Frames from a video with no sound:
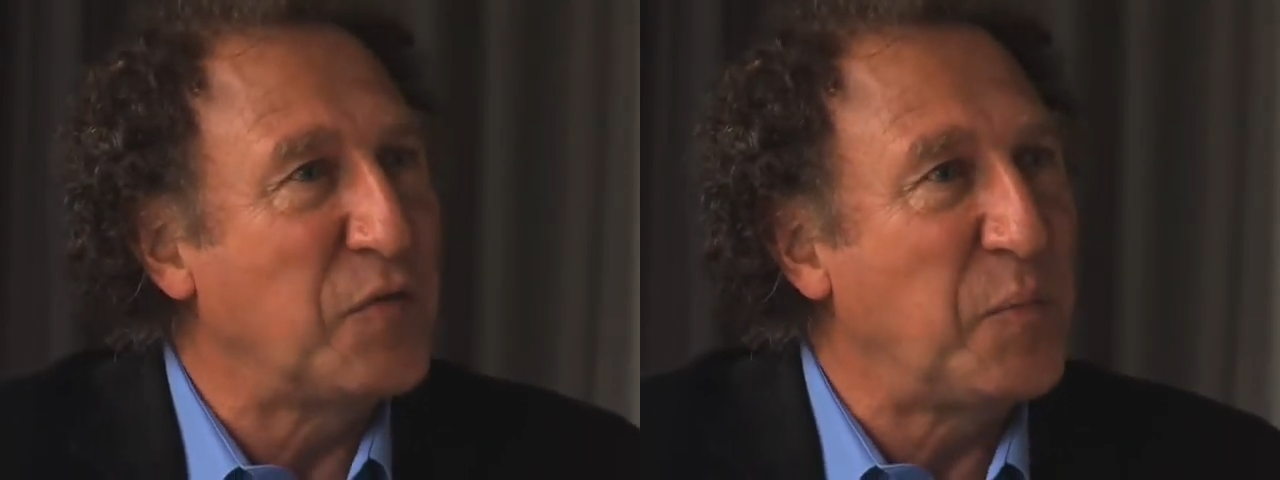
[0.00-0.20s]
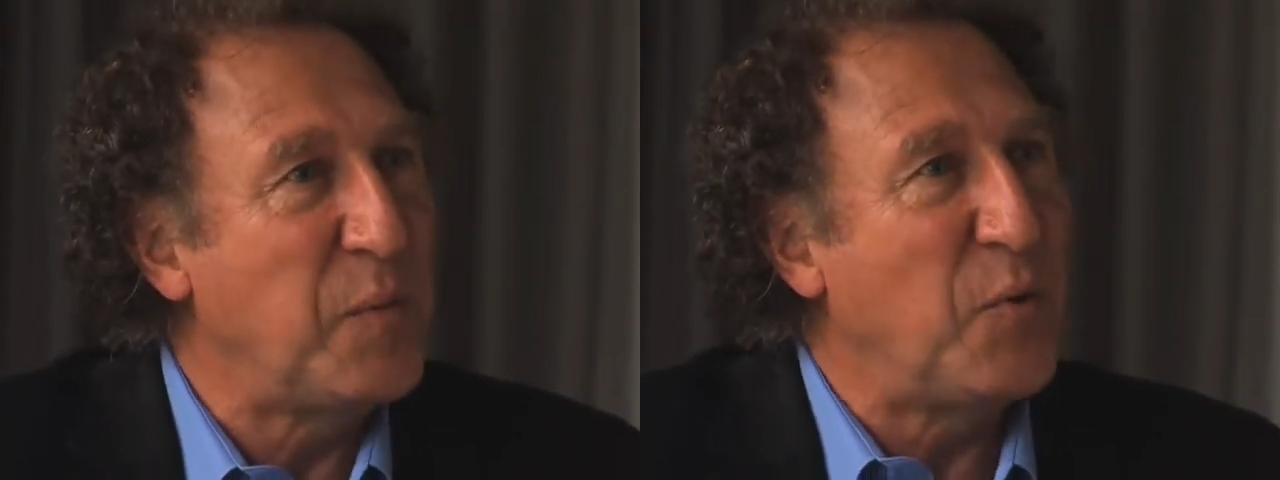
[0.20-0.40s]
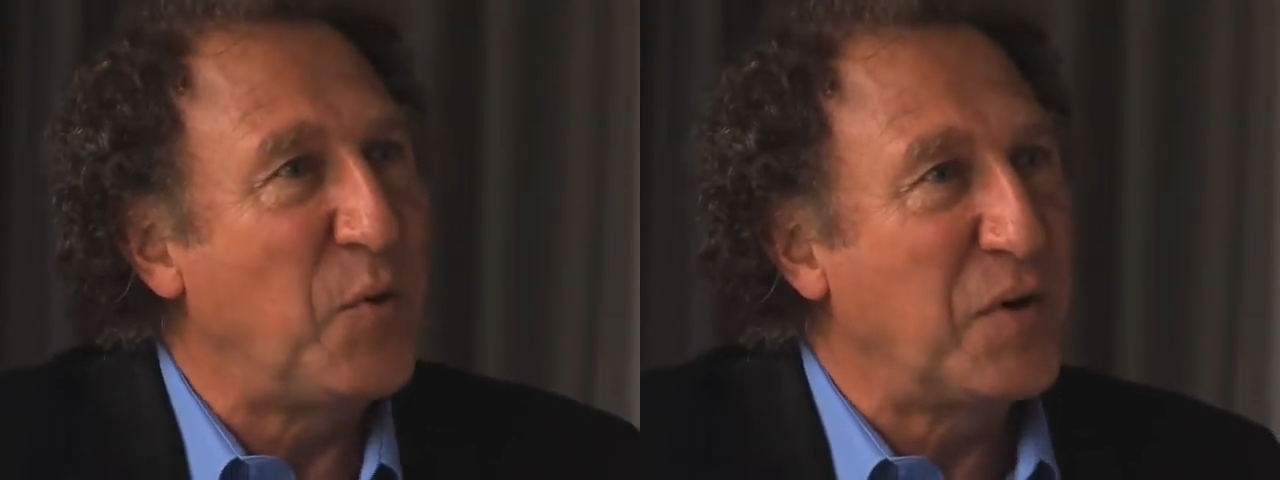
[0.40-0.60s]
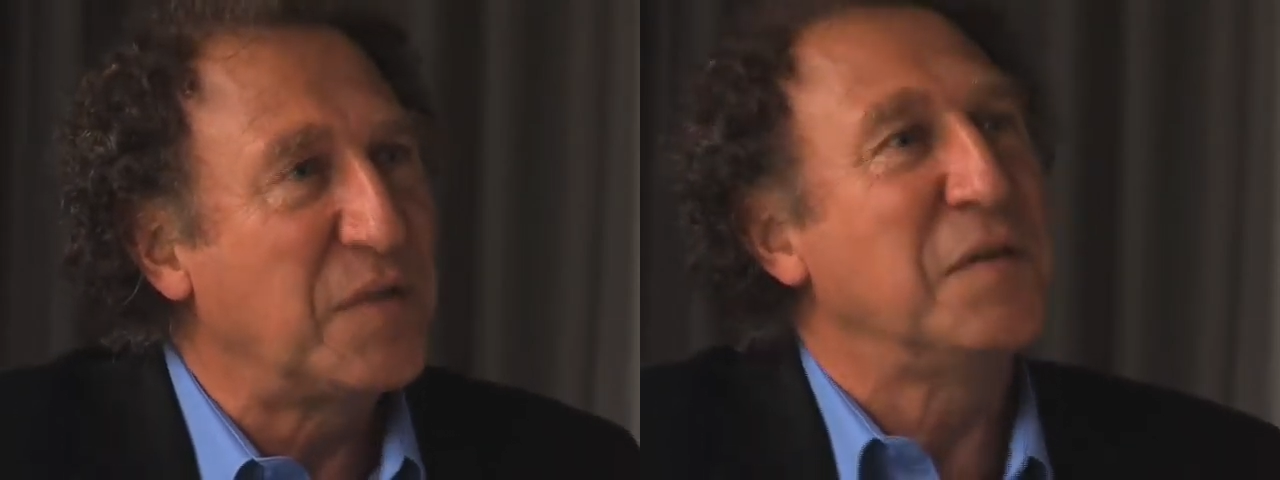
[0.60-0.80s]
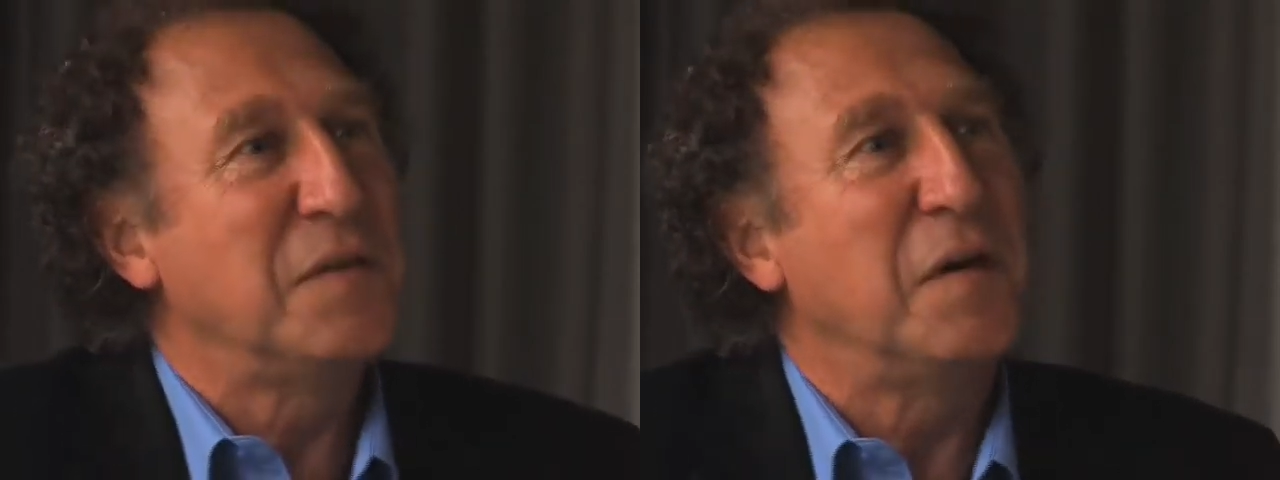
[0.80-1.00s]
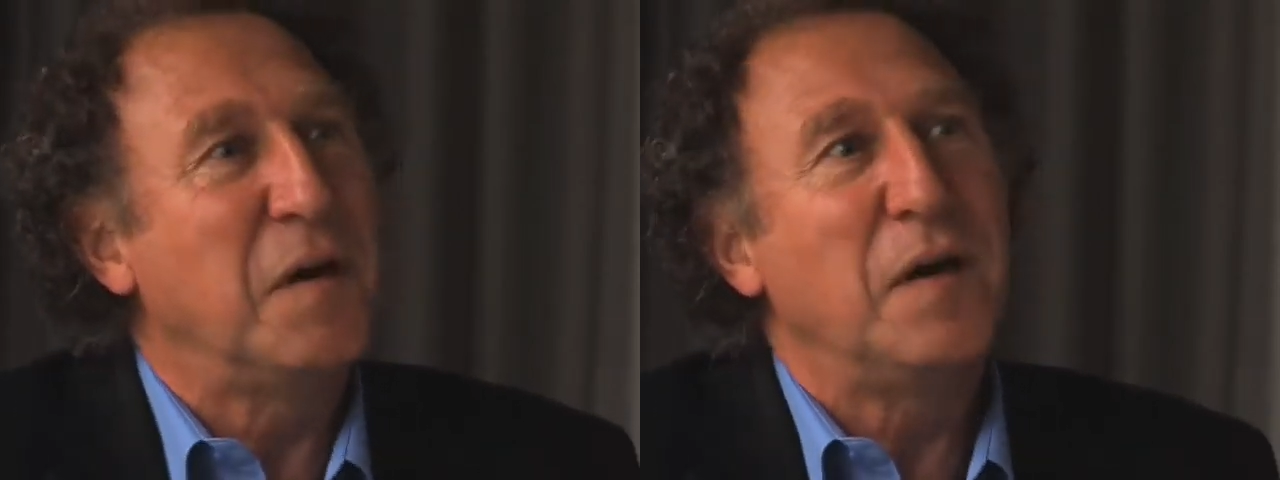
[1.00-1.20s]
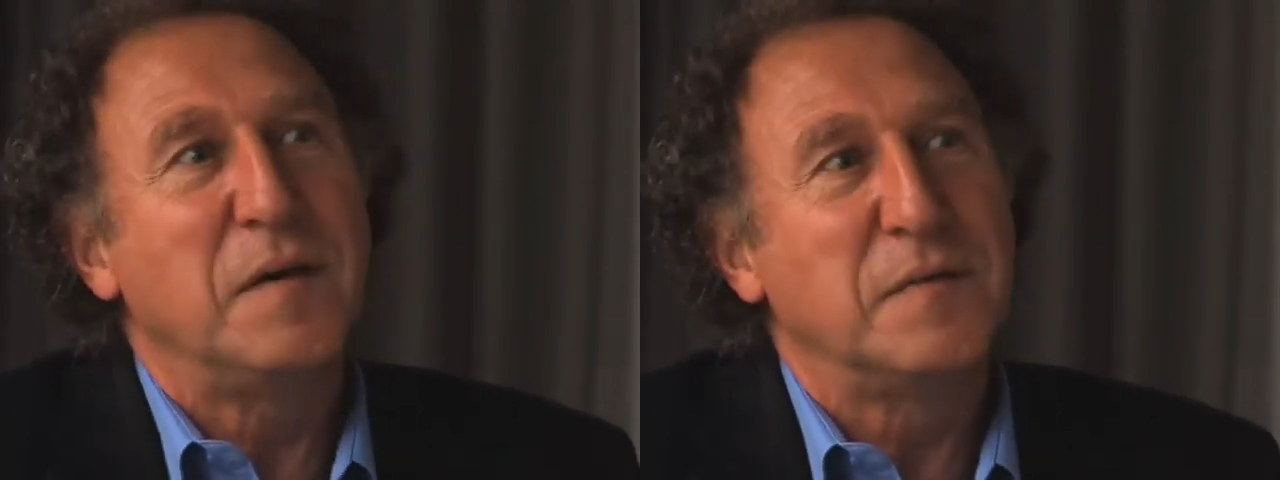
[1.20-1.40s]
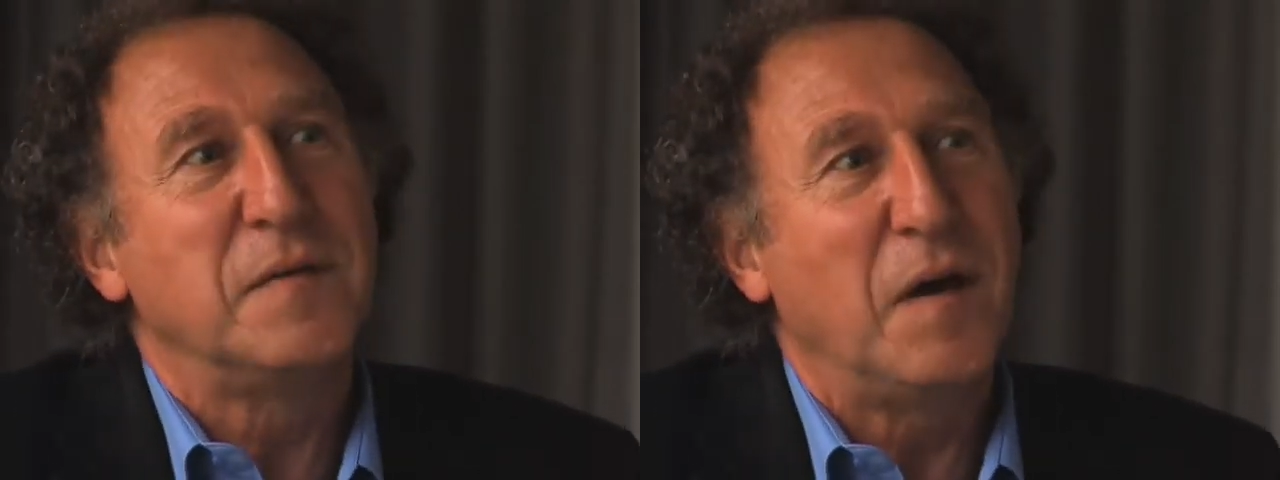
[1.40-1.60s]
the people is
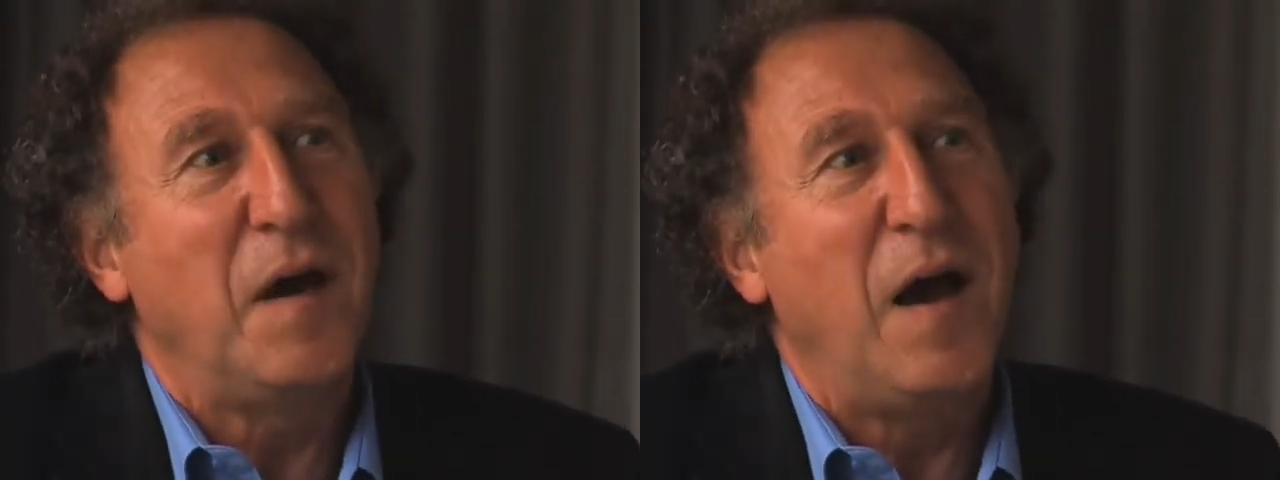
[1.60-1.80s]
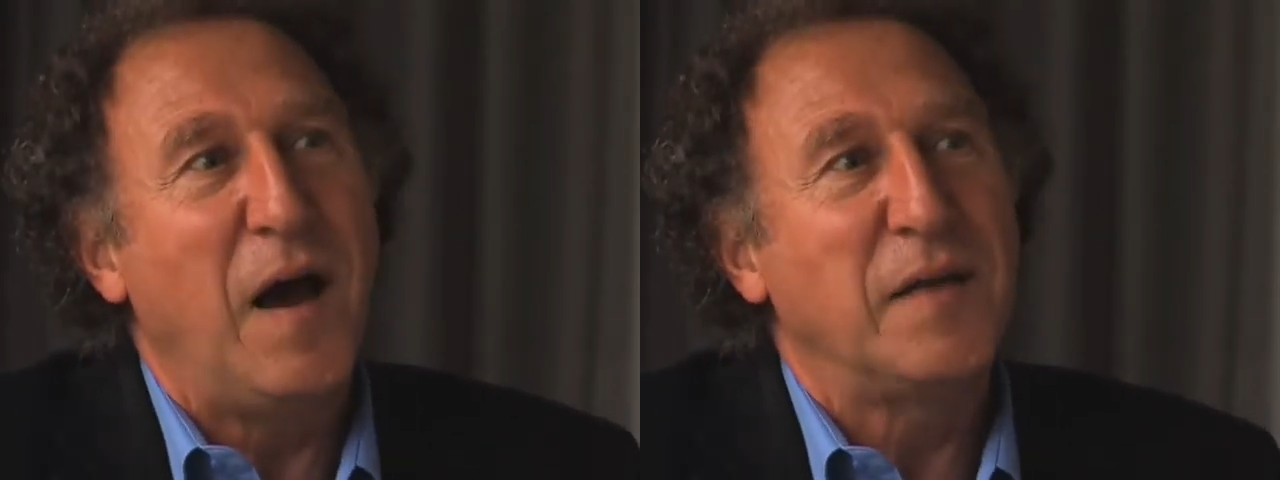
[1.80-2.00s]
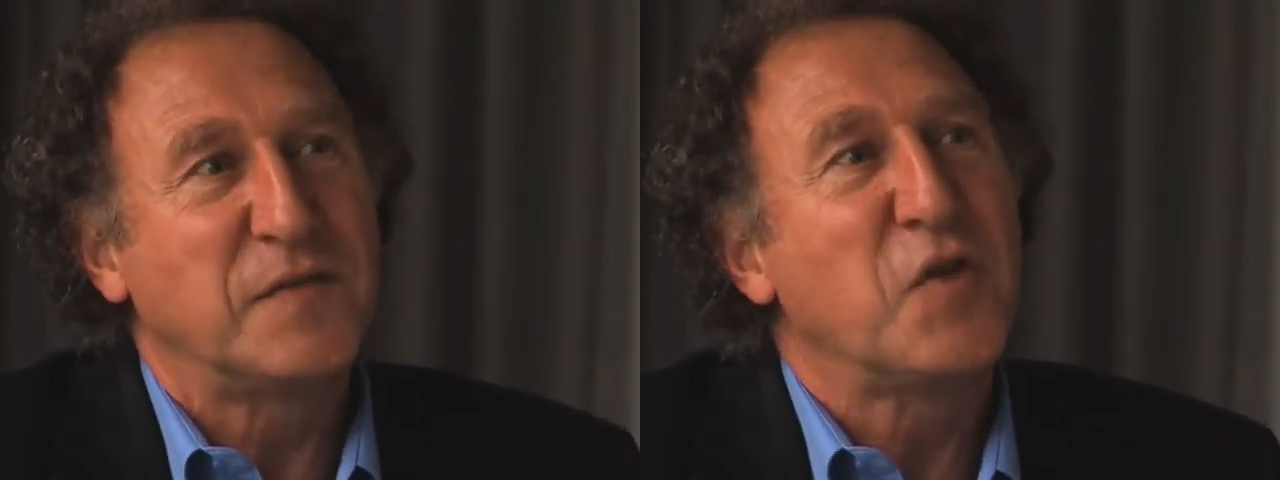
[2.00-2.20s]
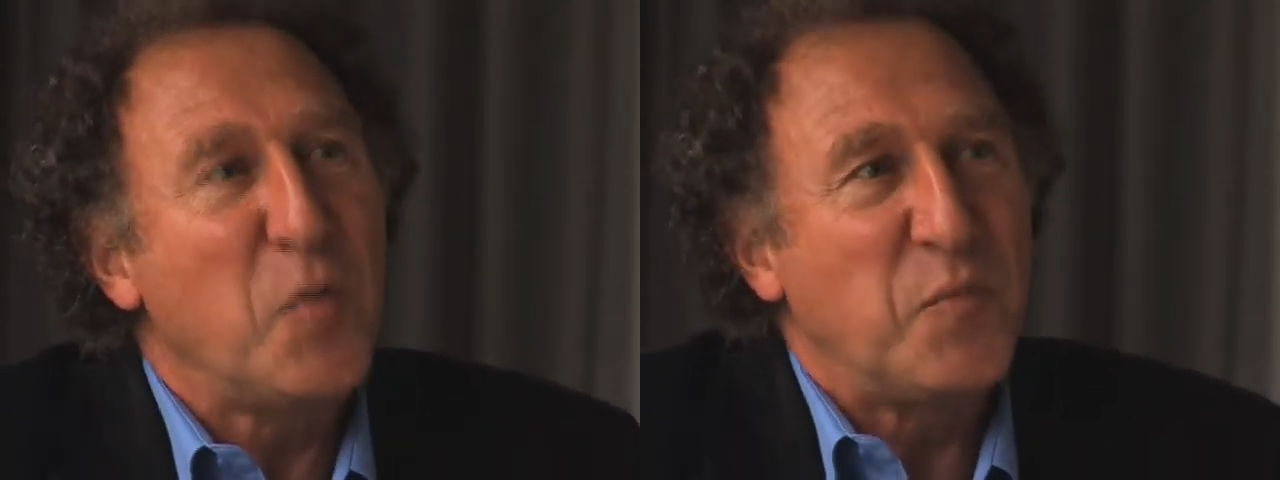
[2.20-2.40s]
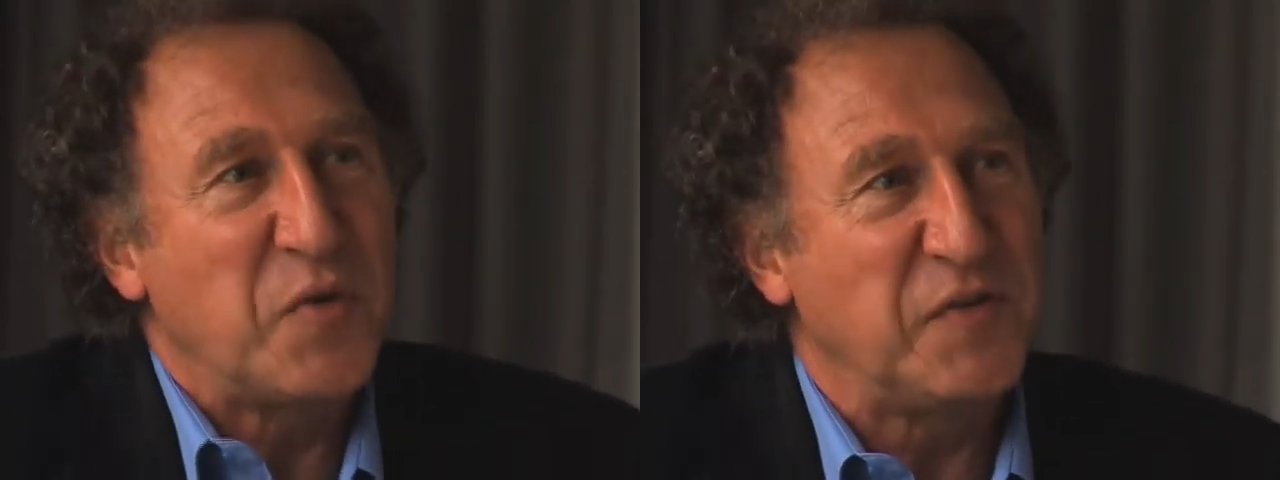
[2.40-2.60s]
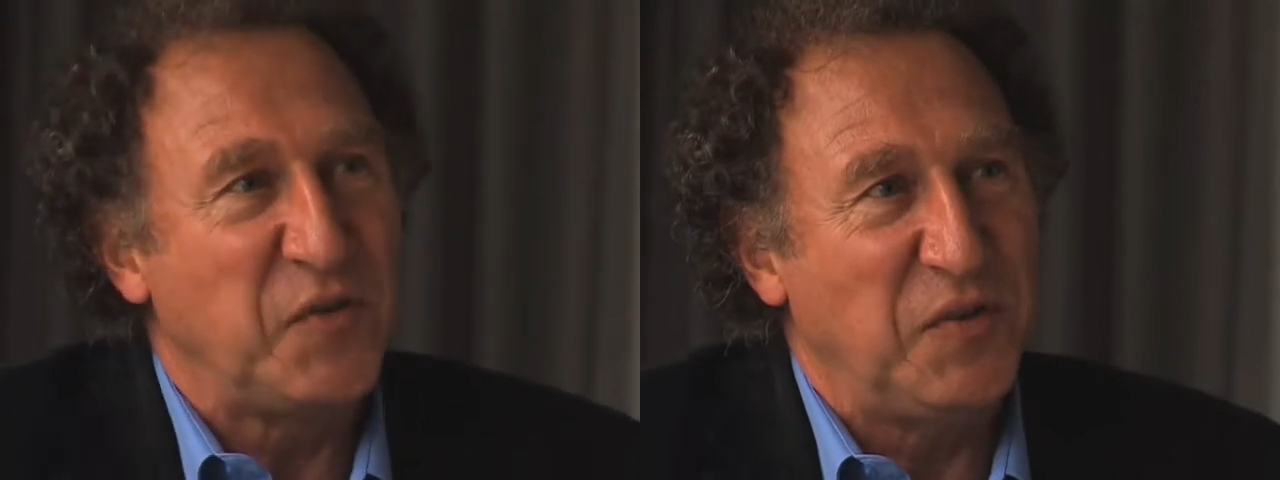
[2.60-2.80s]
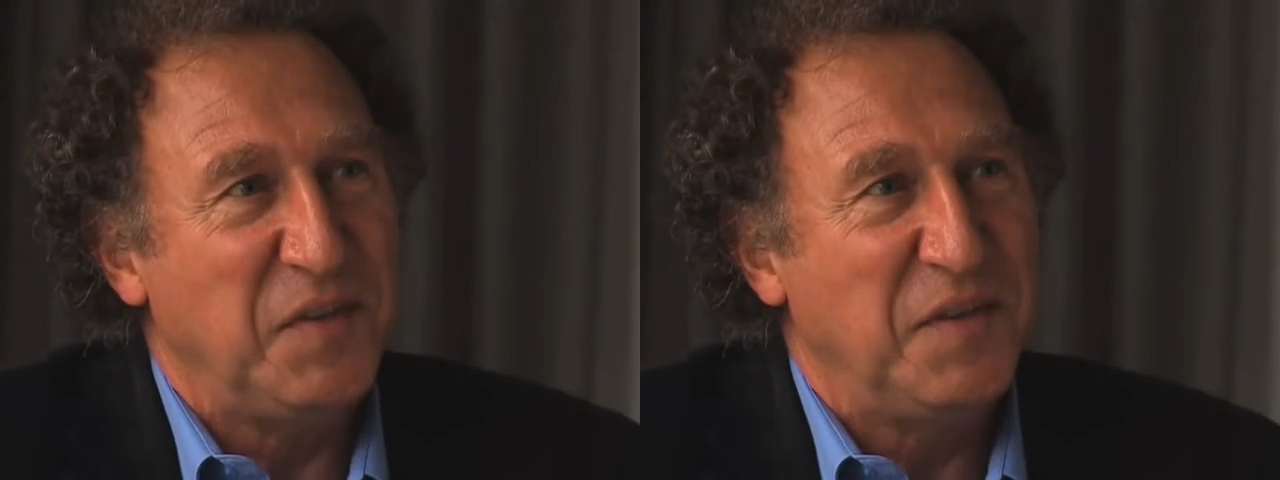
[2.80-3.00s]
has some reason.